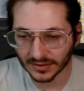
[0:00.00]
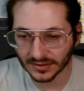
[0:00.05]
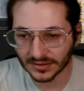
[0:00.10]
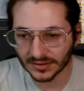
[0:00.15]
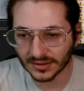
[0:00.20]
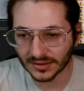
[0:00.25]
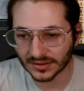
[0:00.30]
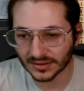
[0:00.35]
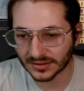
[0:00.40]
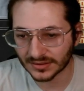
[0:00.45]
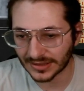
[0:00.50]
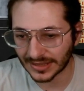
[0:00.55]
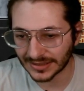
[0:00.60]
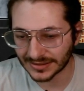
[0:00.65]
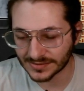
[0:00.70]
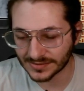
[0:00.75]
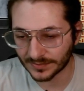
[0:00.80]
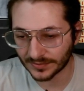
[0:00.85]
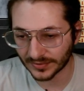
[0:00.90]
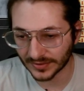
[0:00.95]
Ugh,
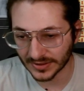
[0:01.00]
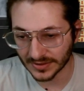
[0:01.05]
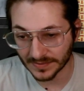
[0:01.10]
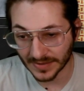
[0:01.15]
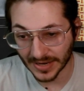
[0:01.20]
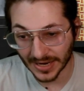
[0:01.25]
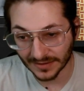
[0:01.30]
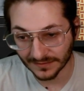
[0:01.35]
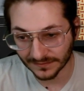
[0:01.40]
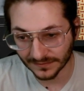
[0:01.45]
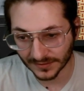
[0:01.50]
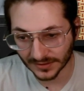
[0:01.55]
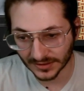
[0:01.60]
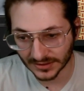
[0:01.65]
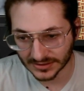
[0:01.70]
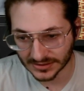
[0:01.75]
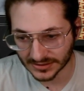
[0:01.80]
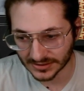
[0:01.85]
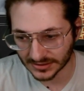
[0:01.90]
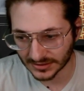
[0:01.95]
that's pretty bad for
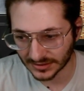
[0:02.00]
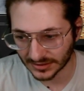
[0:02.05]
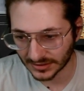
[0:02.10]
us.